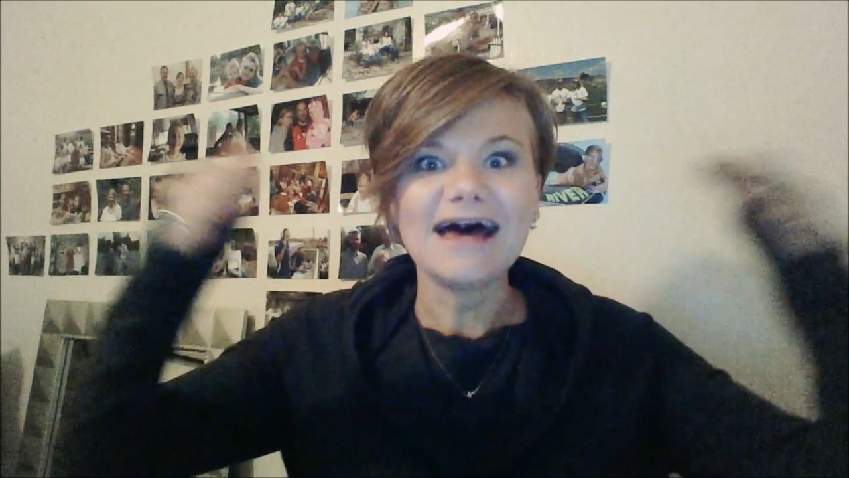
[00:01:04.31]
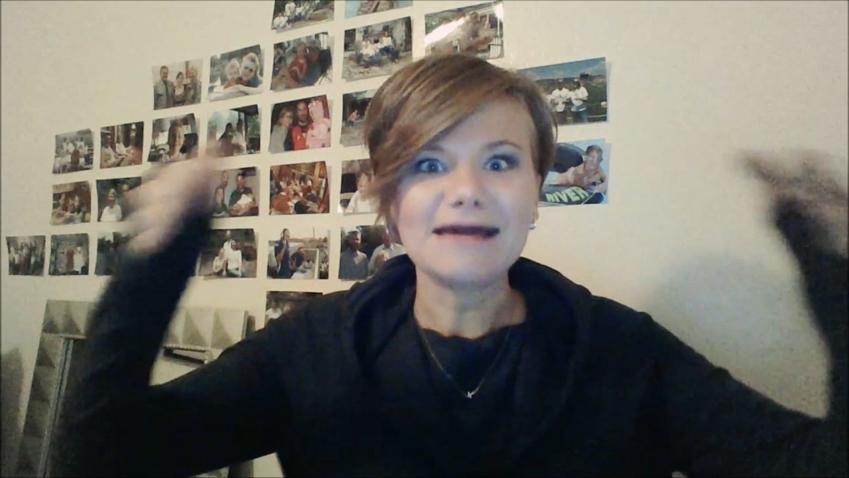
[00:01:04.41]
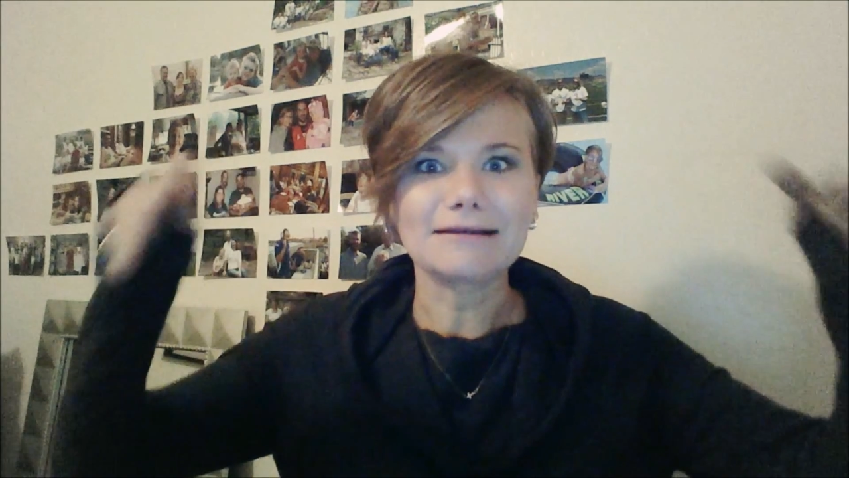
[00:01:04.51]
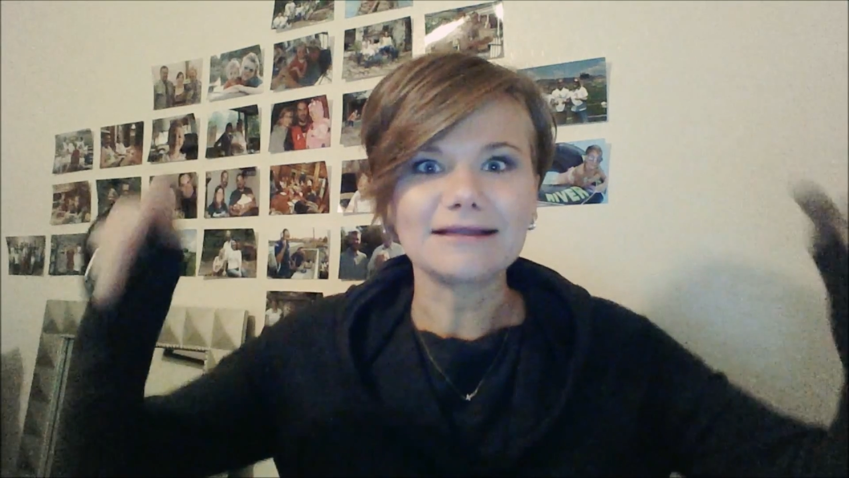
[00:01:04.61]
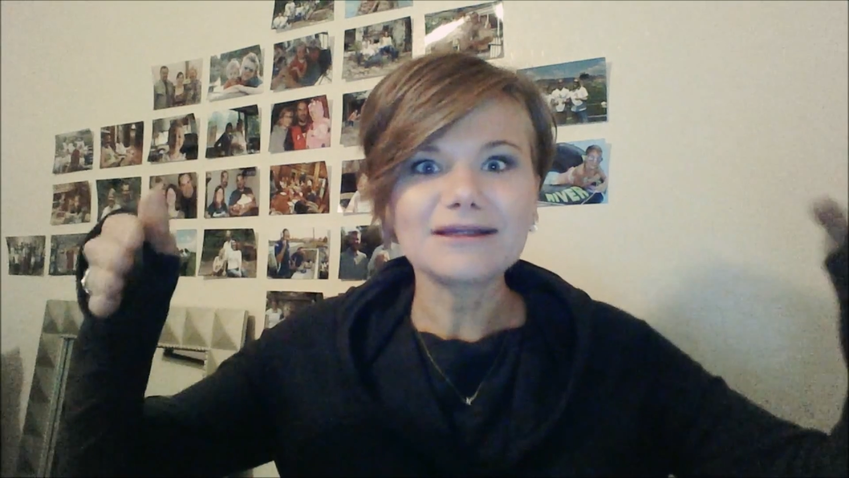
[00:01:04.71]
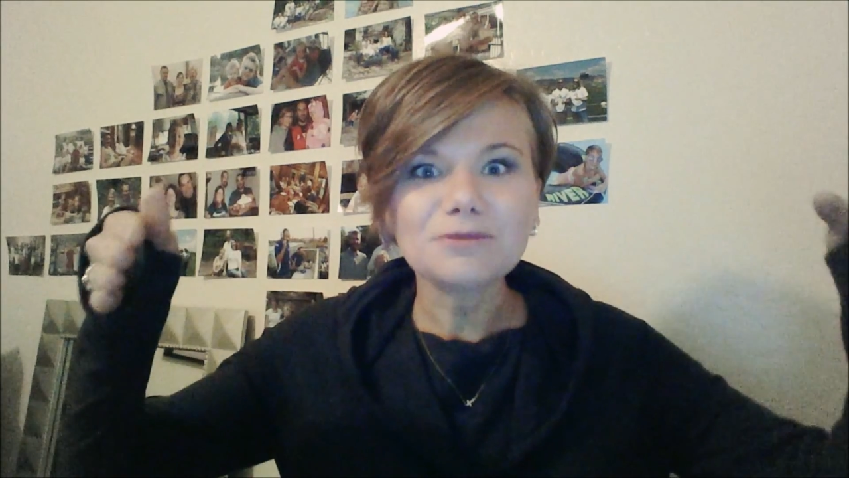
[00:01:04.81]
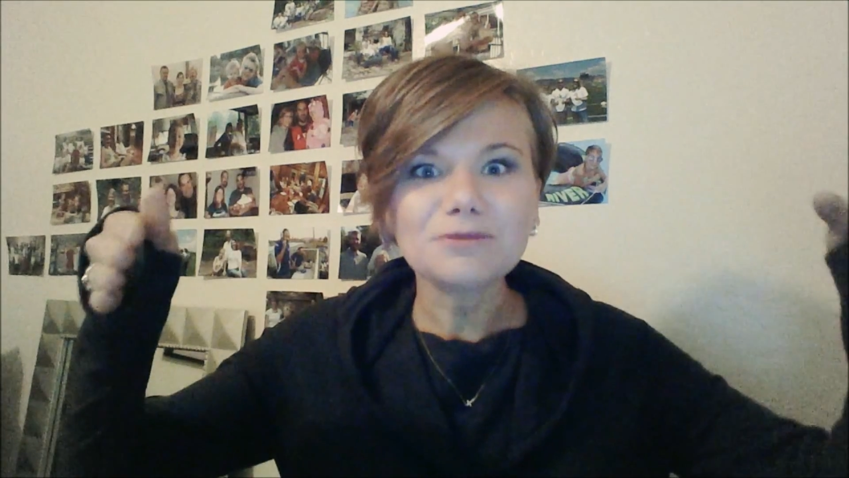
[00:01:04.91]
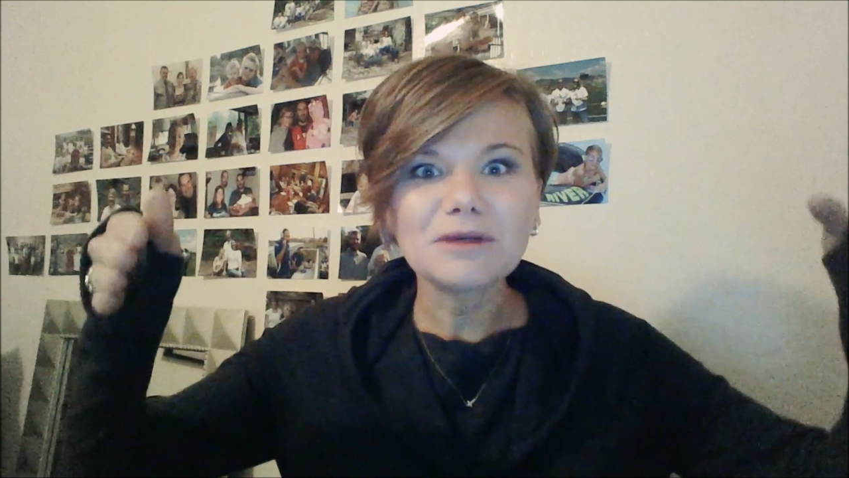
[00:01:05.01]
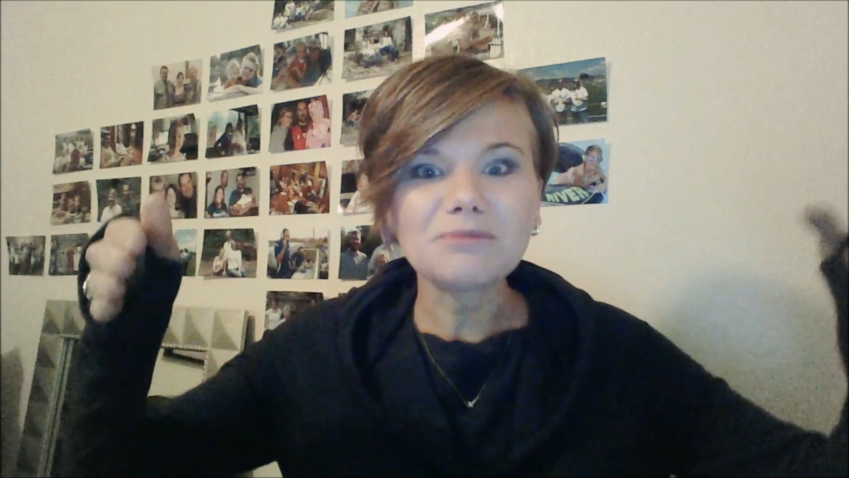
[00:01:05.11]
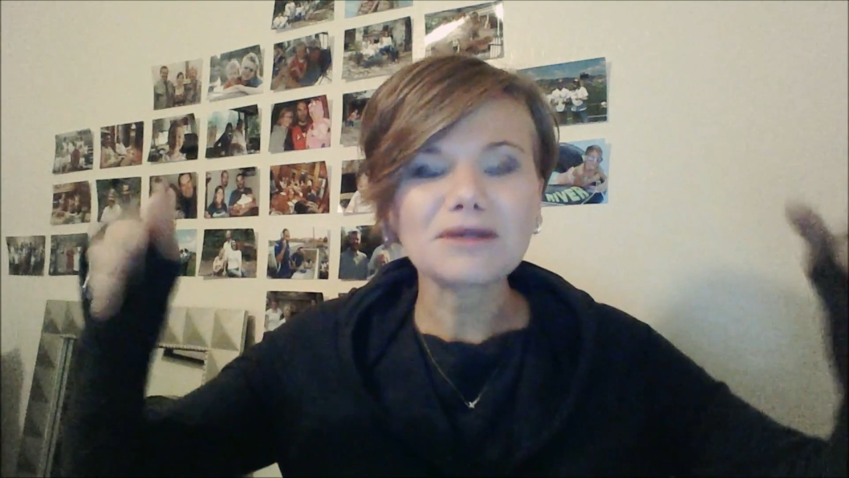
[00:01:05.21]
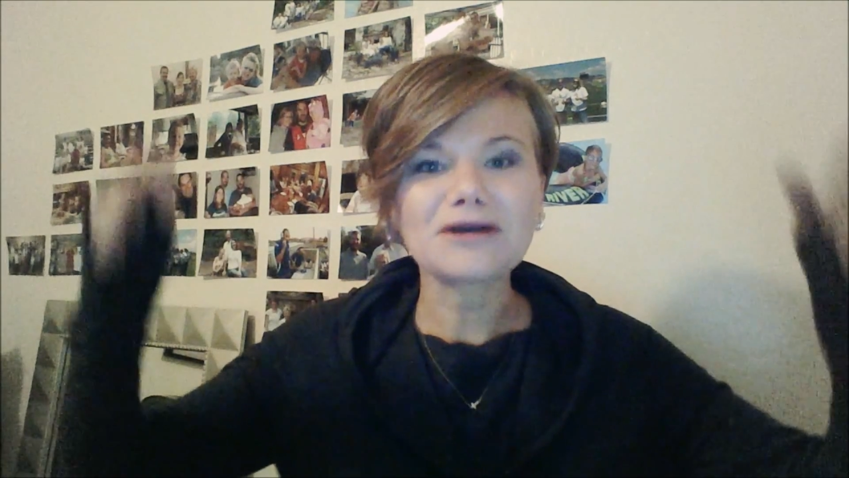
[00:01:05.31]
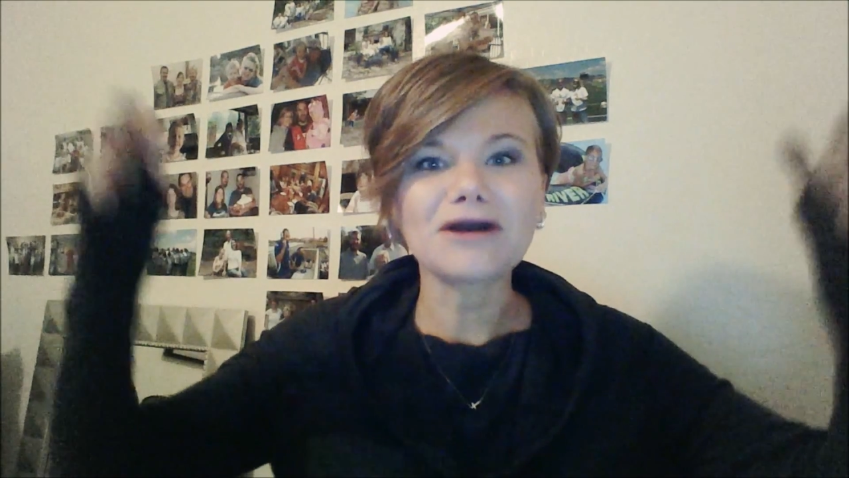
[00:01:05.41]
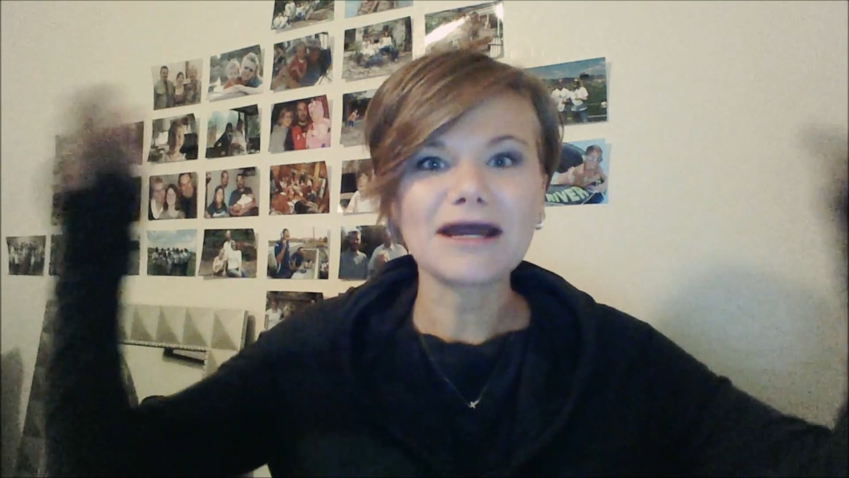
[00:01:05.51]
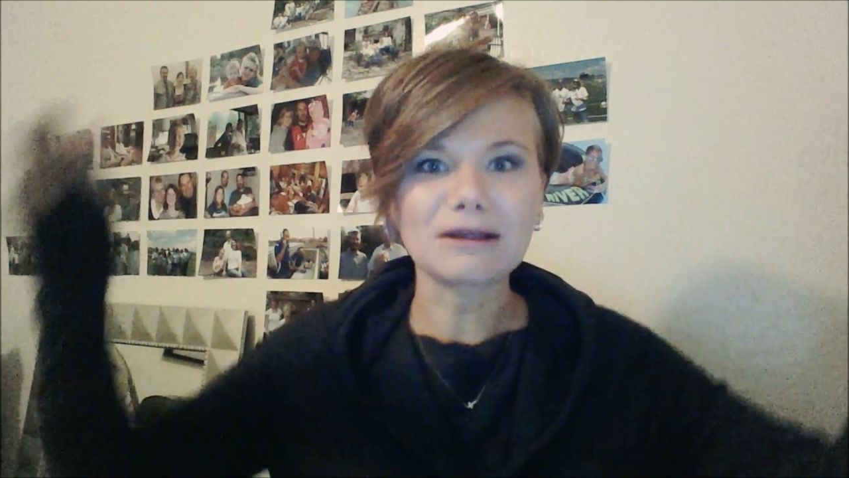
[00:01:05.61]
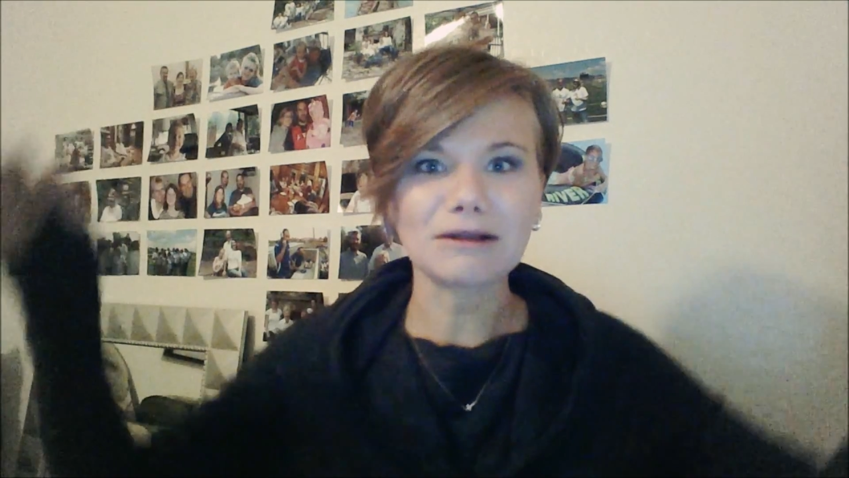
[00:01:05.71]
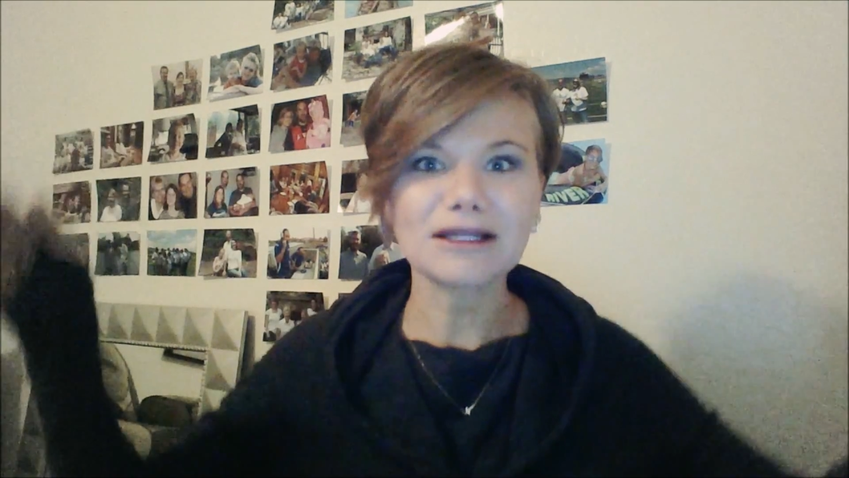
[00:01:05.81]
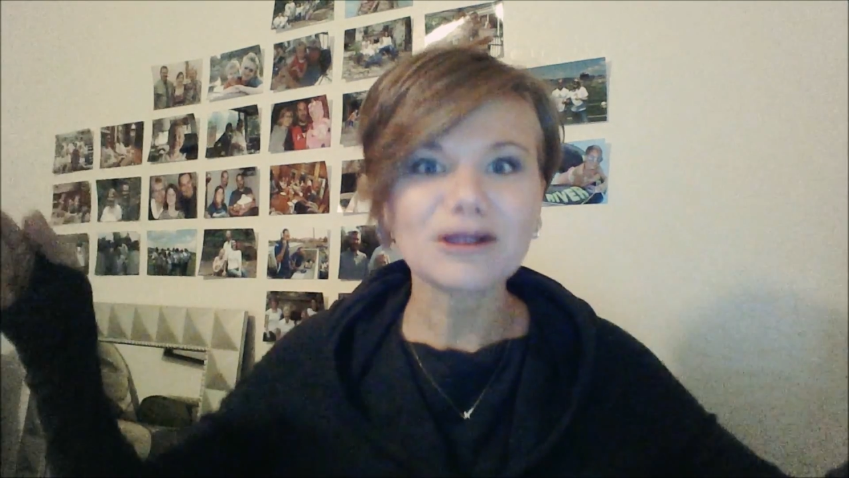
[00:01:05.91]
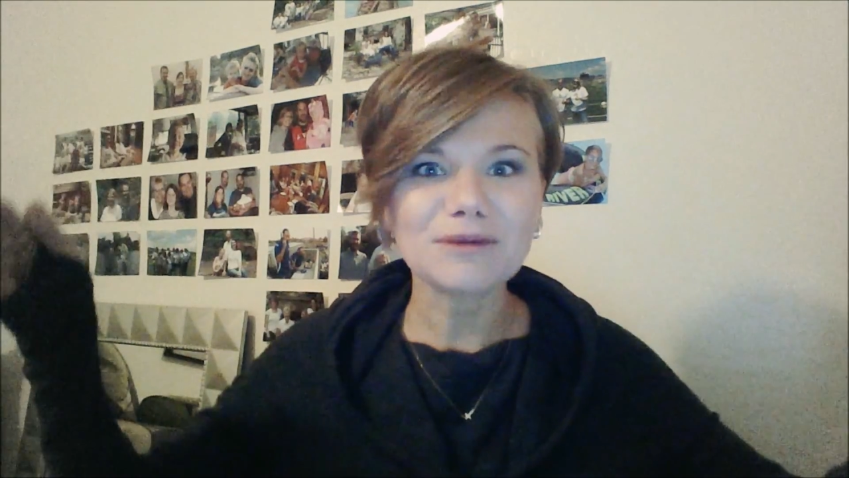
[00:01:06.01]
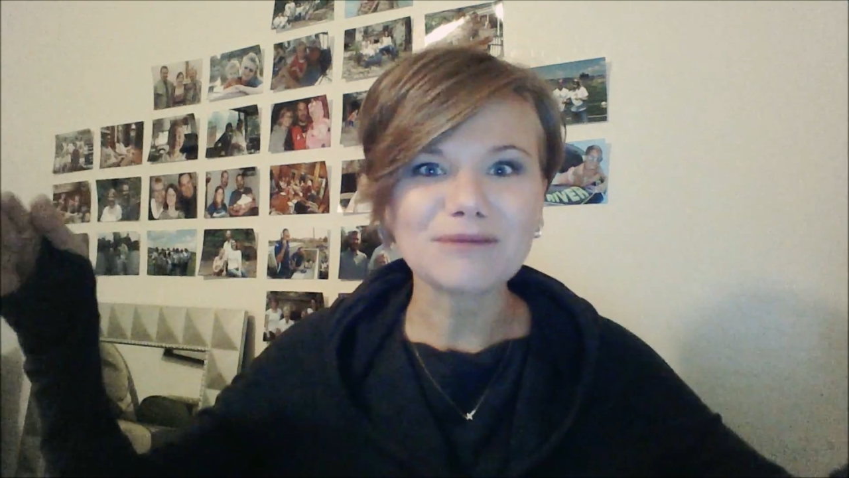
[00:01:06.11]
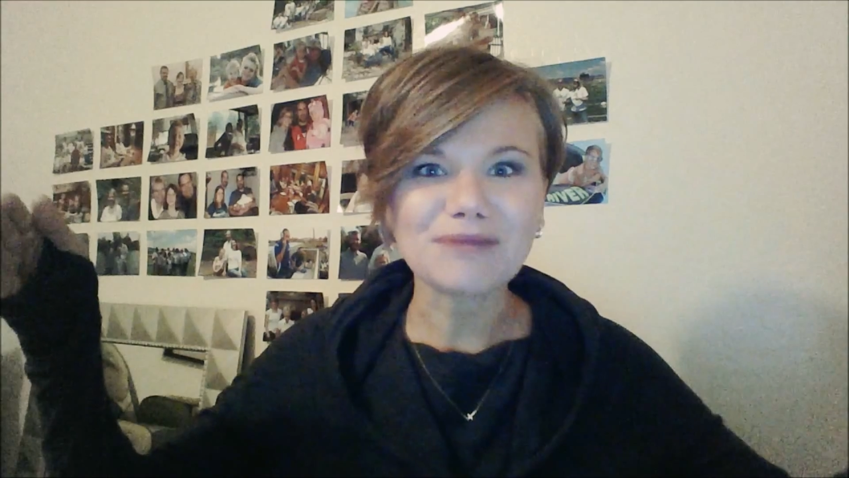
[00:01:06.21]
and a little bit bigger and a
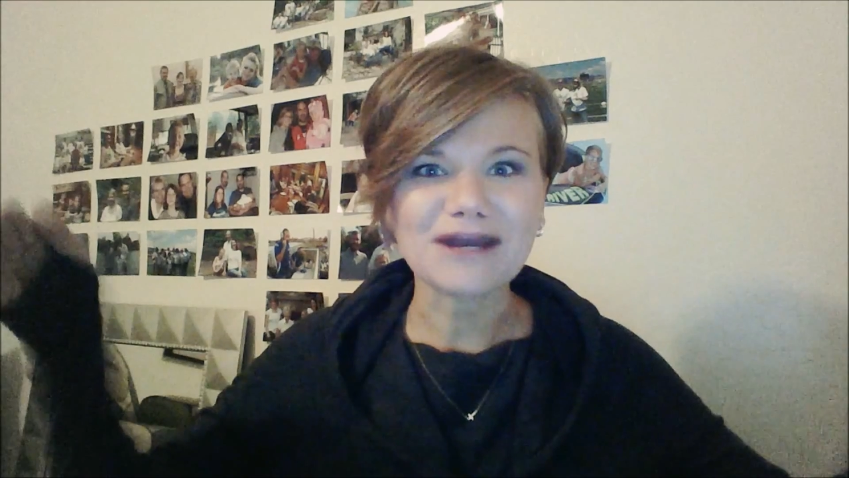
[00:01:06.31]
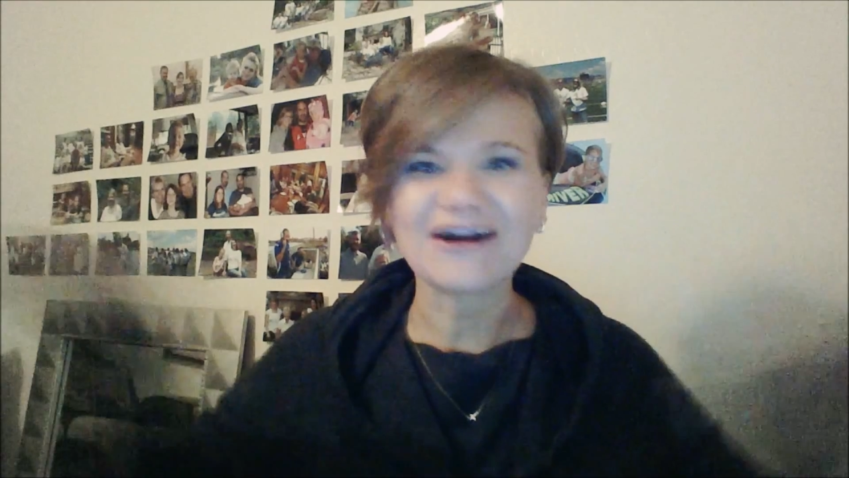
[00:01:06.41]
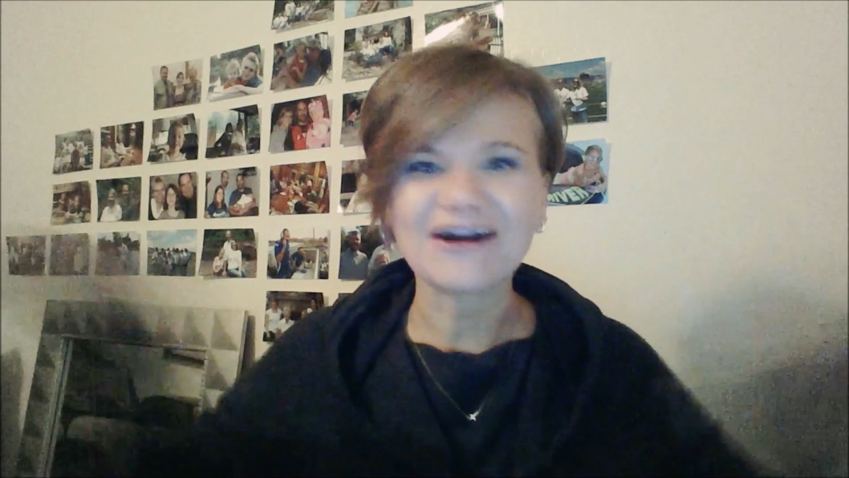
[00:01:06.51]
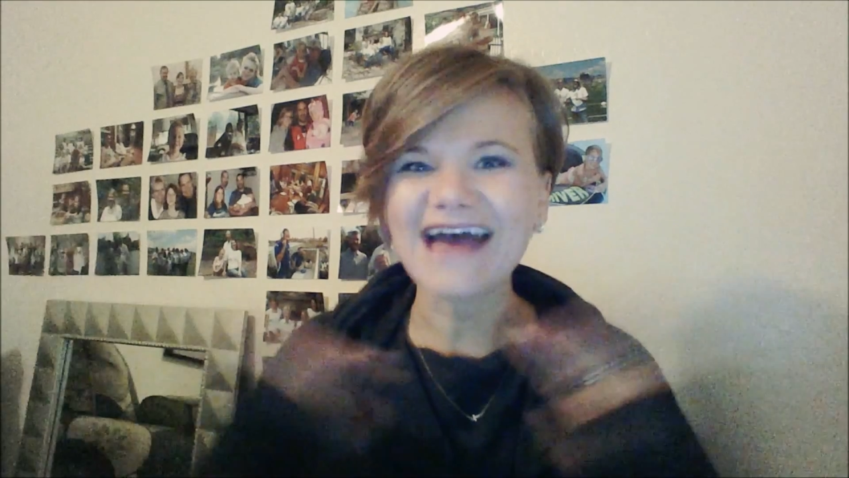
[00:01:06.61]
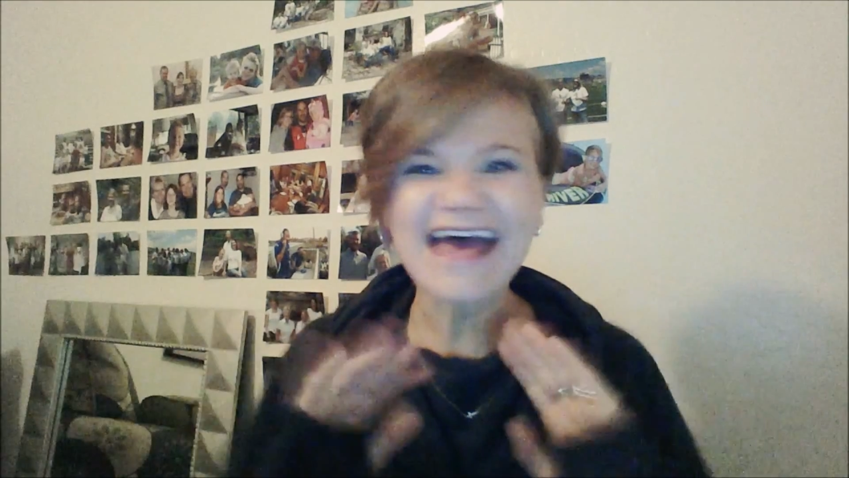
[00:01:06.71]
little bit bigger.